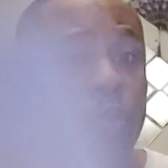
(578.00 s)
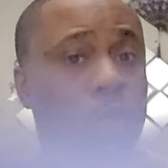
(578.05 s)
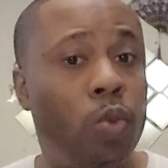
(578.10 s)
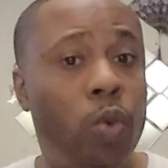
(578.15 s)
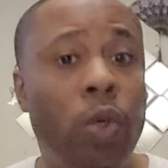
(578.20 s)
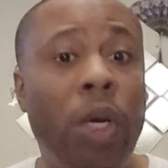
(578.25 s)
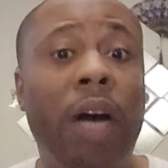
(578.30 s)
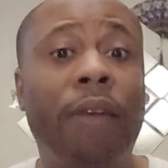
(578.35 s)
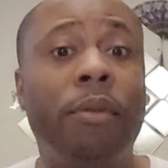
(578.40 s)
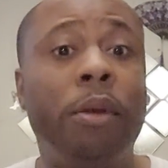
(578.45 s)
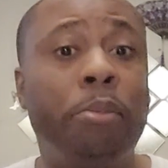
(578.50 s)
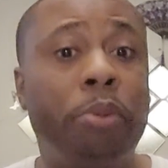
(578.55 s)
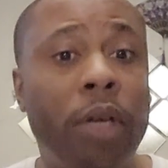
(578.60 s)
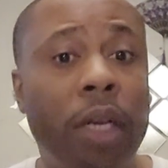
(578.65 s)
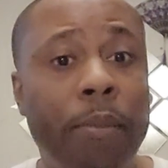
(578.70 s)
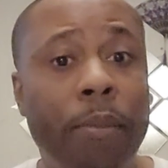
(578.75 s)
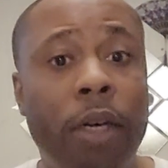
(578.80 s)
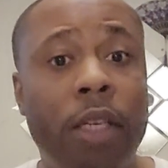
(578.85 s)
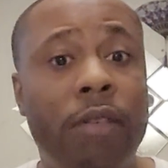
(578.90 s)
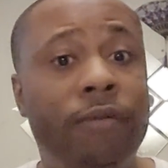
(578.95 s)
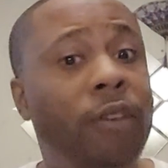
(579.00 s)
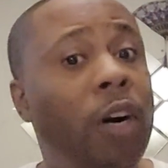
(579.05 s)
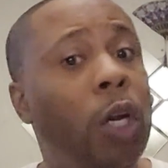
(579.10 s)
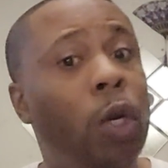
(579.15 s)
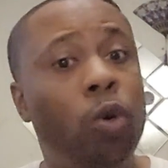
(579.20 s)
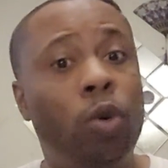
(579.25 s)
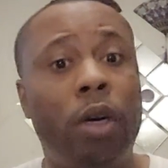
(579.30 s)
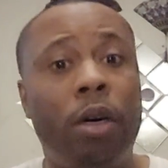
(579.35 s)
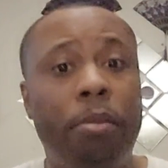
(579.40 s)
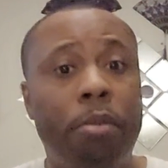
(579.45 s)
you have to pretty much
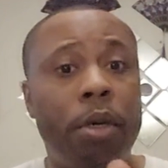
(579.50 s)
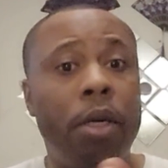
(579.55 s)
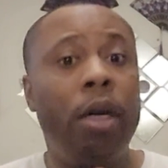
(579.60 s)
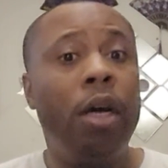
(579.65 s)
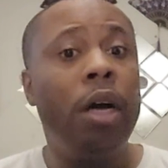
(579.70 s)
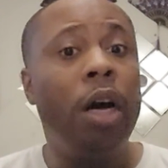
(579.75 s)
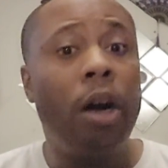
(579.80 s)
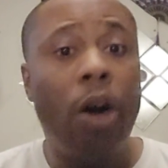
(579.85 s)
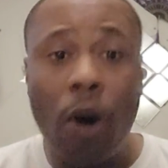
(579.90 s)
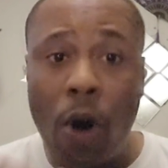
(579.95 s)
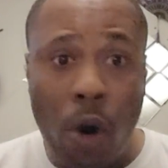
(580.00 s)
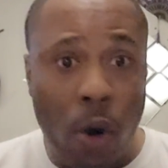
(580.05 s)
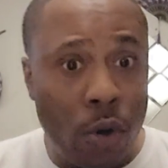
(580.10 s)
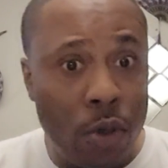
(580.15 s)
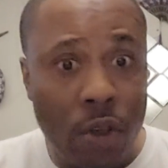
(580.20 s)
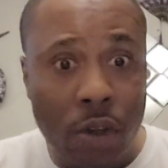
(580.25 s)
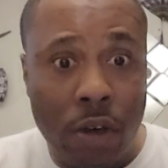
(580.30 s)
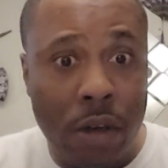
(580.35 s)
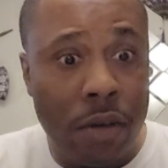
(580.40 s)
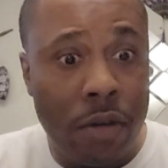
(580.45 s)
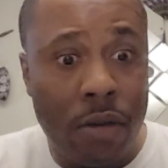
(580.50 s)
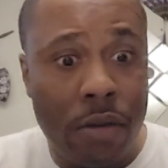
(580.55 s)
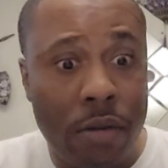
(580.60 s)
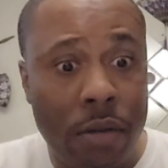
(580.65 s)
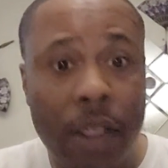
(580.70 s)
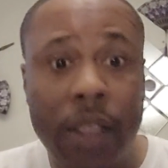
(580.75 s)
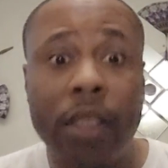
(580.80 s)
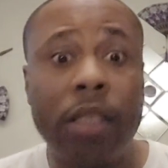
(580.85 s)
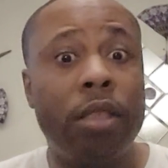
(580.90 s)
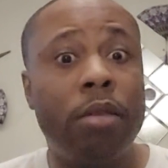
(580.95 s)
follow up on your own
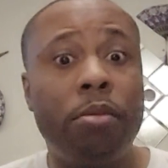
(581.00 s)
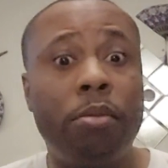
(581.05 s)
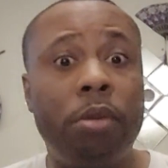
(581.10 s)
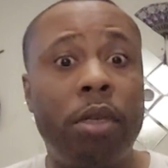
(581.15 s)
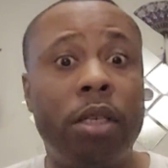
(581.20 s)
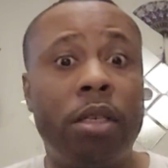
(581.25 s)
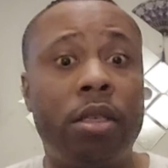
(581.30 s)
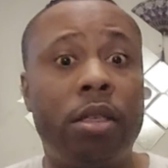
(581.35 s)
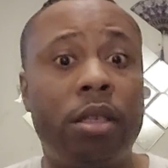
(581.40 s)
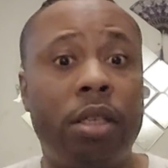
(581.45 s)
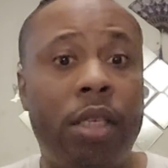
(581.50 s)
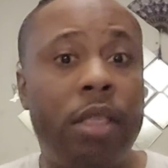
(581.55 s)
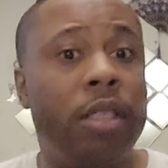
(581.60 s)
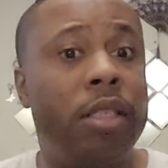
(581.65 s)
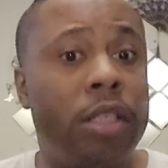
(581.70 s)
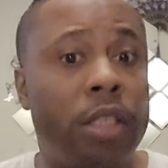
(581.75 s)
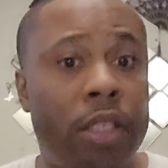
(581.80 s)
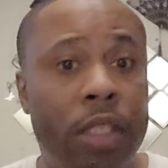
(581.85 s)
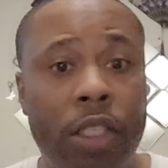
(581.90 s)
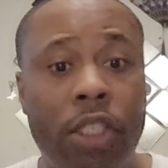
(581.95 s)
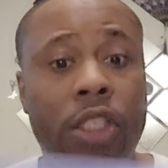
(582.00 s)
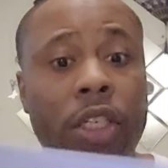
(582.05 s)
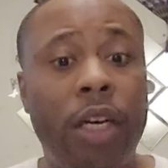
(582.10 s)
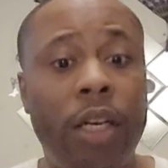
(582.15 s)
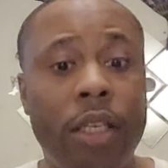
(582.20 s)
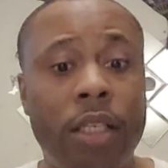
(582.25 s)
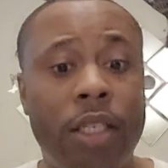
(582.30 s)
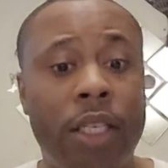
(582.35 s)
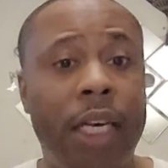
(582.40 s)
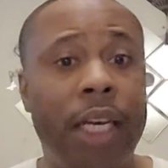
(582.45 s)
because it's because the
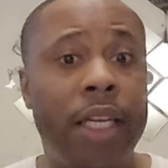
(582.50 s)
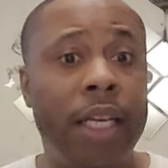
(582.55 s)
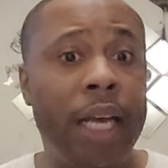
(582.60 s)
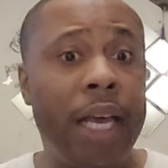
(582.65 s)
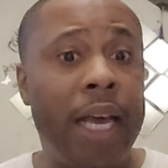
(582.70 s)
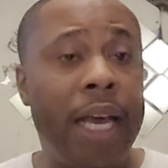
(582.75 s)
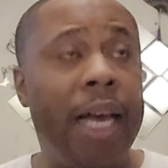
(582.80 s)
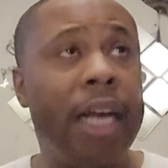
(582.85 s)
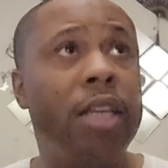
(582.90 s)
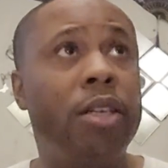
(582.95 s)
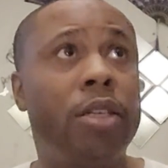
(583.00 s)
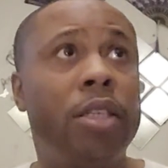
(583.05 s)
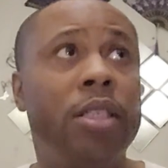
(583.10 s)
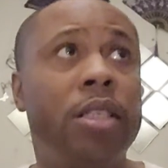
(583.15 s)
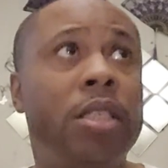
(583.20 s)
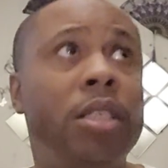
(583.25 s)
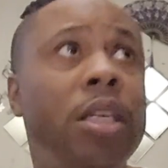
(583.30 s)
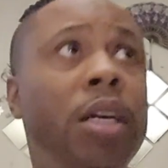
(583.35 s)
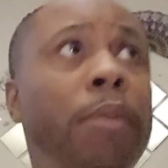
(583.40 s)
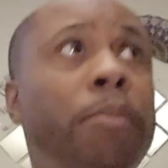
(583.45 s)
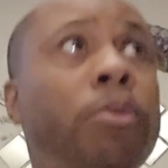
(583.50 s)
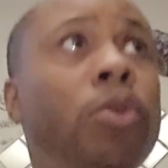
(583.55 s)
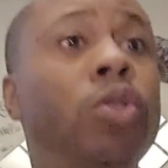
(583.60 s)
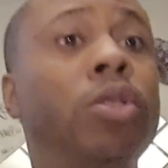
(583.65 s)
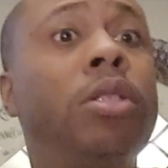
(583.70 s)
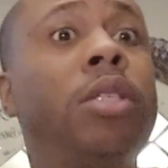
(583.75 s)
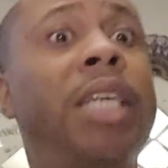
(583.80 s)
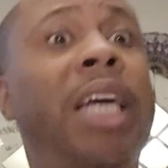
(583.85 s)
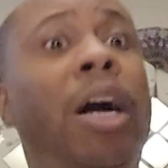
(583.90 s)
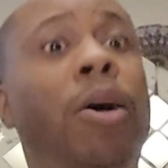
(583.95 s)
judge that handle, because some
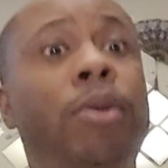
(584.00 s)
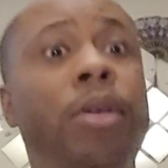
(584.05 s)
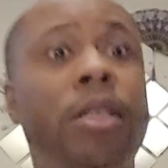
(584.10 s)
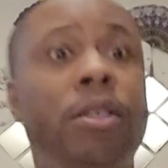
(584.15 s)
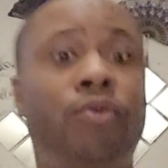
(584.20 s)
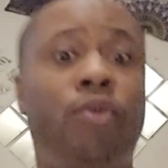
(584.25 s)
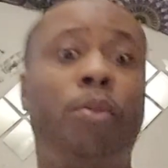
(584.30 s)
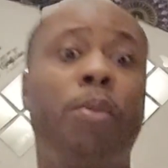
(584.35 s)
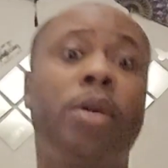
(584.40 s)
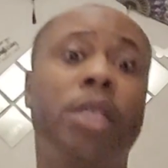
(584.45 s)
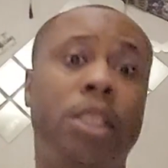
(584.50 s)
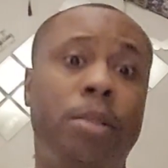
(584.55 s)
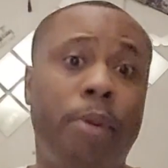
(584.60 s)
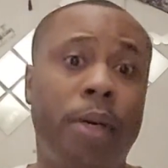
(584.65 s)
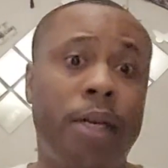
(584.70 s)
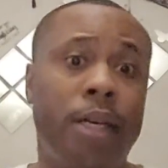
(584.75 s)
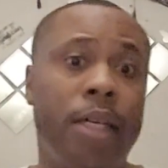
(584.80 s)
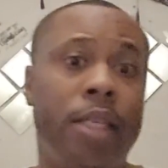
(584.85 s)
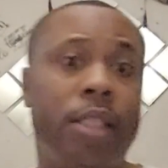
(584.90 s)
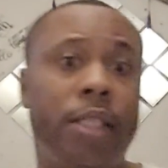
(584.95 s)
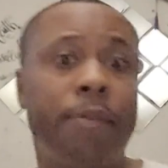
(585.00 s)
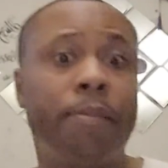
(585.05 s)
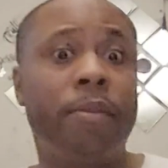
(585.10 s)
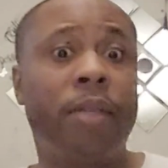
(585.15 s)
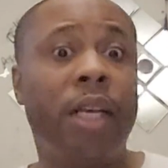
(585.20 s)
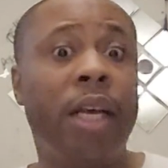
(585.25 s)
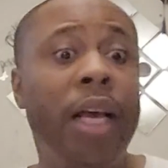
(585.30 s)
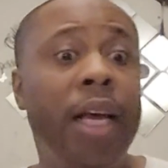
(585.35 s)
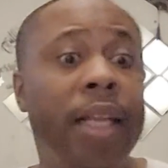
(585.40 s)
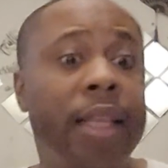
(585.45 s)
counties from experience,
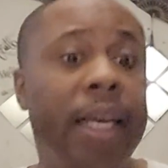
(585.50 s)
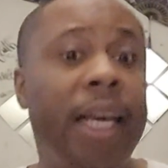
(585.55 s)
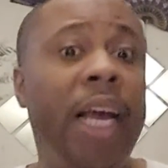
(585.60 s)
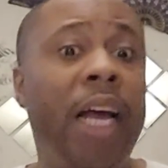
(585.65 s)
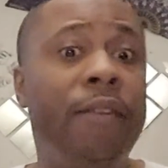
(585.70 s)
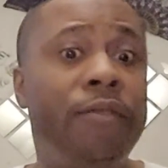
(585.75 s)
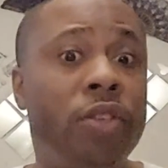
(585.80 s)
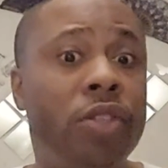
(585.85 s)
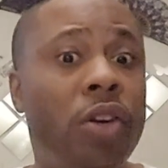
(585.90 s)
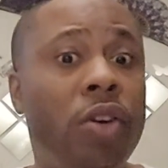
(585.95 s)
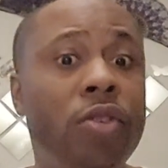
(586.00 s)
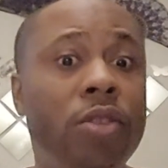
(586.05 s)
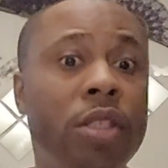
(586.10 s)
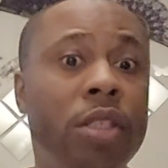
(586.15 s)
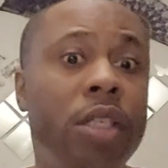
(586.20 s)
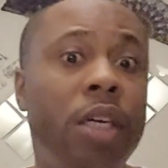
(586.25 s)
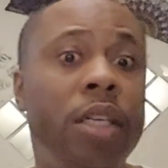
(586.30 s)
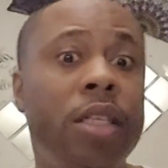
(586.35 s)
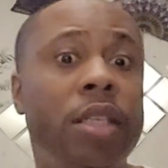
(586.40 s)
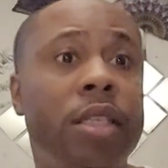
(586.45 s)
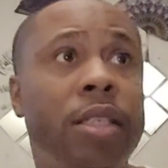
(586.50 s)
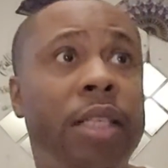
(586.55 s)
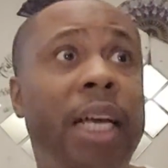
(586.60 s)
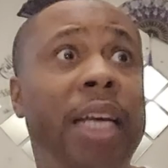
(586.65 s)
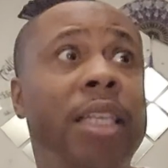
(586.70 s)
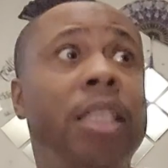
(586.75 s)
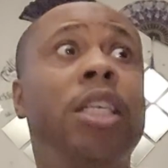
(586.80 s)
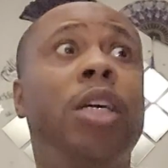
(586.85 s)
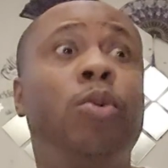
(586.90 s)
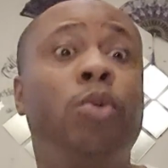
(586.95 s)
they have certain judges
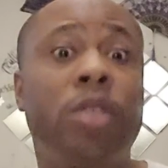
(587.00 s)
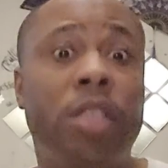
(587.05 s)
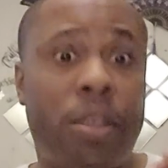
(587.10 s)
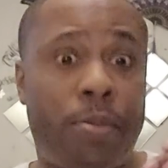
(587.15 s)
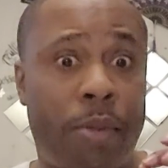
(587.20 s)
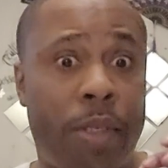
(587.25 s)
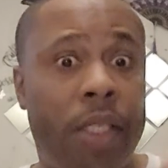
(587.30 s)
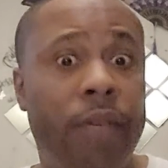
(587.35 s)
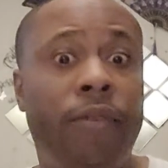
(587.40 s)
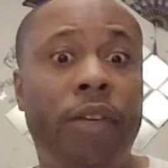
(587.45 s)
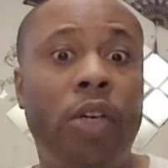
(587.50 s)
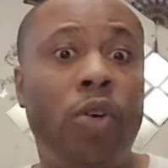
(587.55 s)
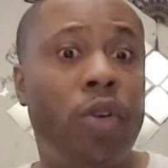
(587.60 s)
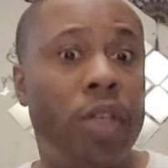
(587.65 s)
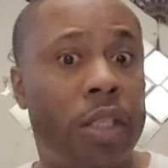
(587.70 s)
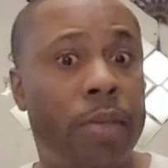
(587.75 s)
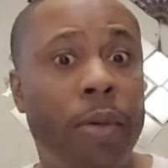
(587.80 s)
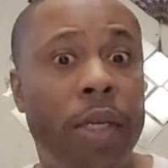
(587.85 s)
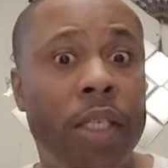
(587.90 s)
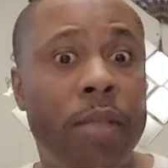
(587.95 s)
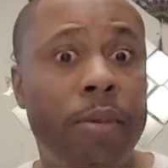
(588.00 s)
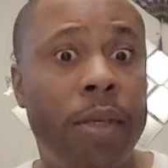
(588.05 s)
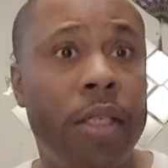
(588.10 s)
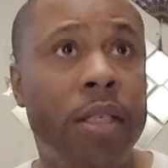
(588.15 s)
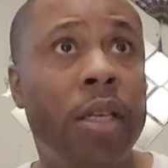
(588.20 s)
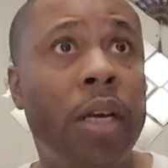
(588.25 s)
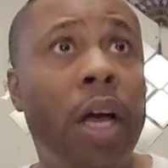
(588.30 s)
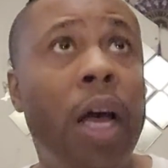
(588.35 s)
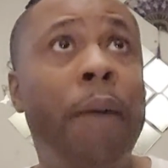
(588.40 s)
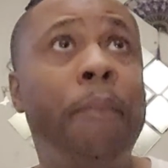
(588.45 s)
that deal with specifically on
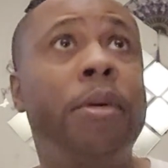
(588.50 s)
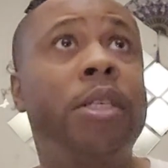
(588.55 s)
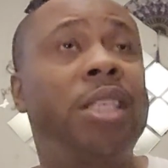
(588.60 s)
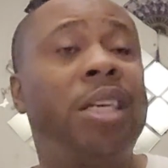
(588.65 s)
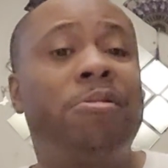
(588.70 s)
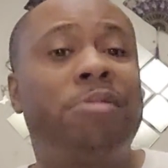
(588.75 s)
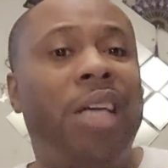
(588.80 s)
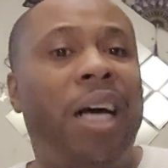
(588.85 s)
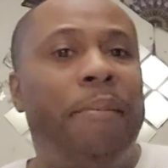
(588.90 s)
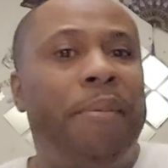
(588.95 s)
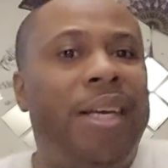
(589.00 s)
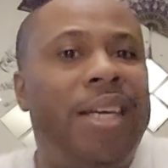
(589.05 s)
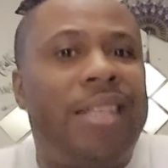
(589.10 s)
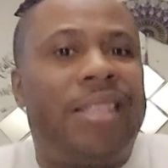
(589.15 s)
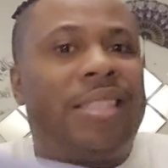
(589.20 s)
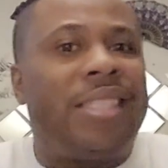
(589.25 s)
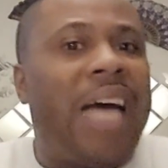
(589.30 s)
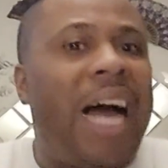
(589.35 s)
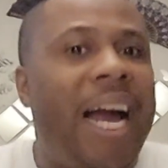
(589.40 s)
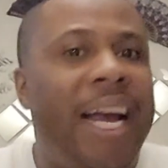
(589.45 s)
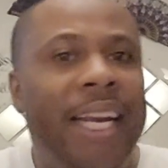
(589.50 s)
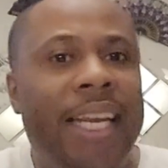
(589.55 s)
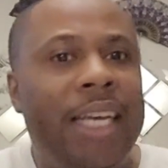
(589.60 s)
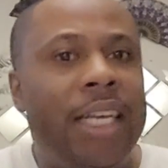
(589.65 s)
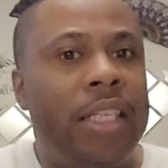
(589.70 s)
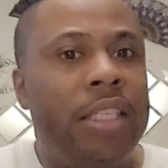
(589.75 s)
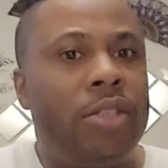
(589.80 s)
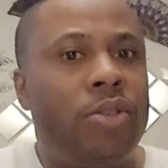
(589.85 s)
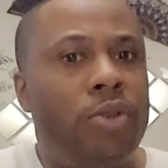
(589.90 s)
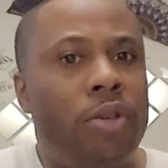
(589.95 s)
expungements, but sometimes it gets tied
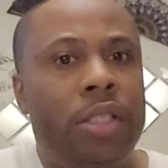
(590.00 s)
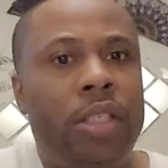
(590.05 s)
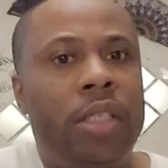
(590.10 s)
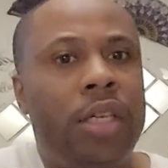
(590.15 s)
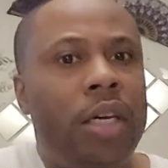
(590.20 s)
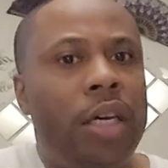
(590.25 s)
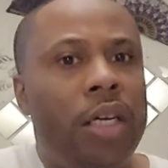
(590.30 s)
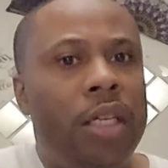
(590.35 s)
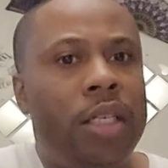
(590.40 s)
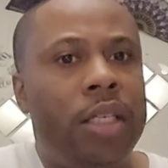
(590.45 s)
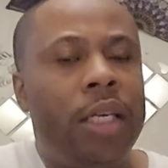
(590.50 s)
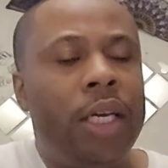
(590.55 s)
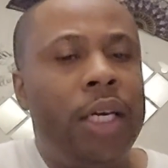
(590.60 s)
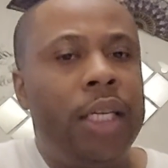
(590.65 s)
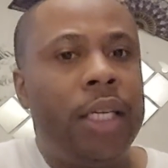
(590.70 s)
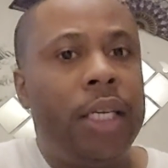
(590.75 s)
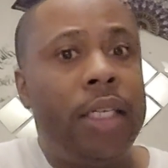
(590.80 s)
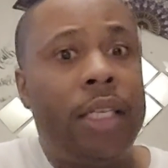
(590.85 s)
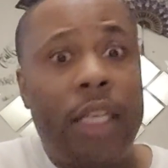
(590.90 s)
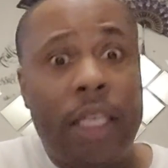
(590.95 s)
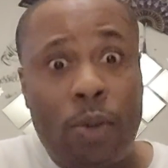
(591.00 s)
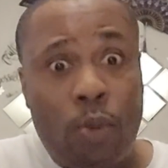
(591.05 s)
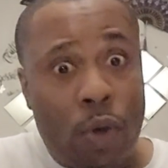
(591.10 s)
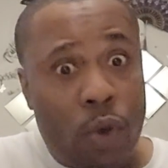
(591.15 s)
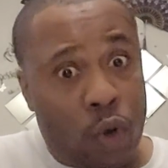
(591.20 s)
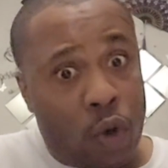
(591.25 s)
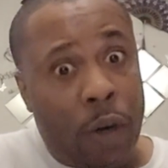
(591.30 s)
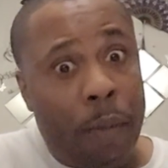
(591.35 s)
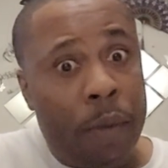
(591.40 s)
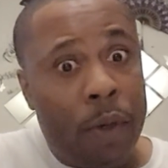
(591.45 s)
into a judge that does
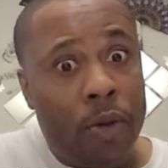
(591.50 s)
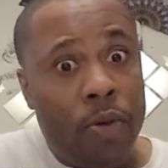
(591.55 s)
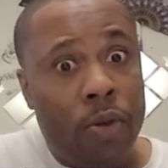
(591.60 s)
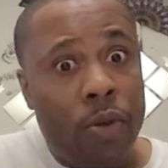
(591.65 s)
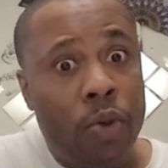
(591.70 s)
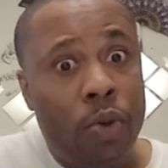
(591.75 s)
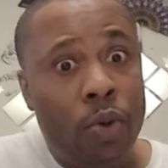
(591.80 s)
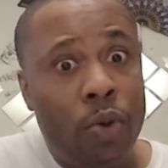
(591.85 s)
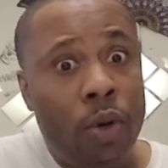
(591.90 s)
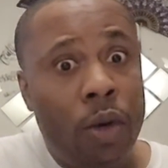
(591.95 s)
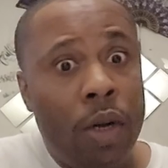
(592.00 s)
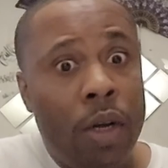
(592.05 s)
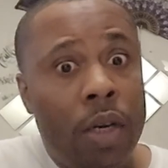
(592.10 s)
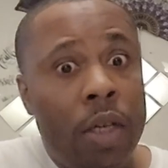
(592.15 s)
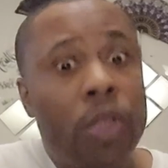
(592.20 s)
with criminal too.